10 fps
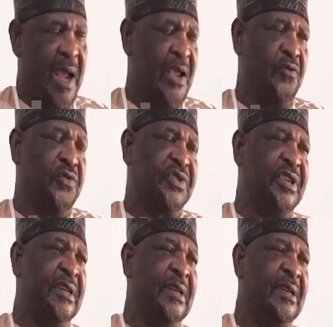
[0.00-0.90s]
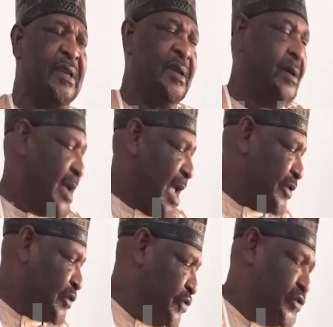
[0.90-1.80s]
And you could see, I
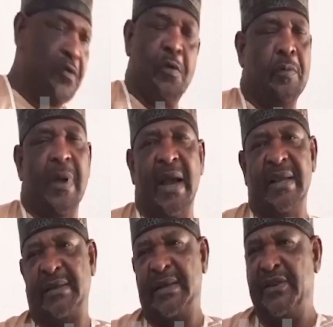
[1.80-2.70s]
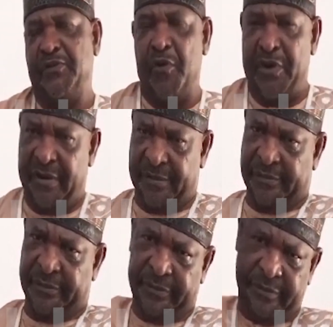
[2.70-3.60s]
switched off all my handsets this morning.
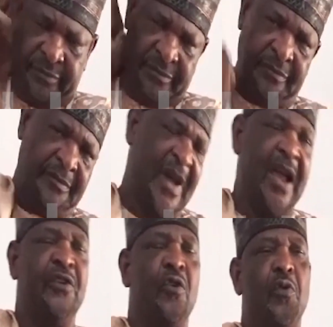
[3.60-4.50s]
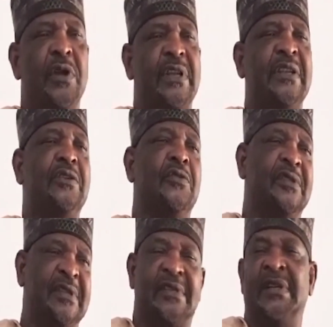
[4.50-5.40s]
I don't want any
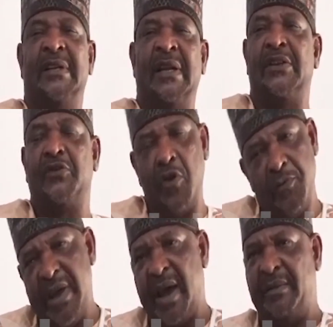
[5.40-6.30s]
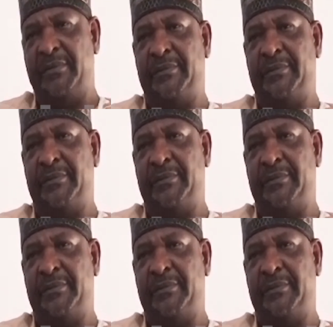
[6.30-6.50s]
Northern Senator to come here.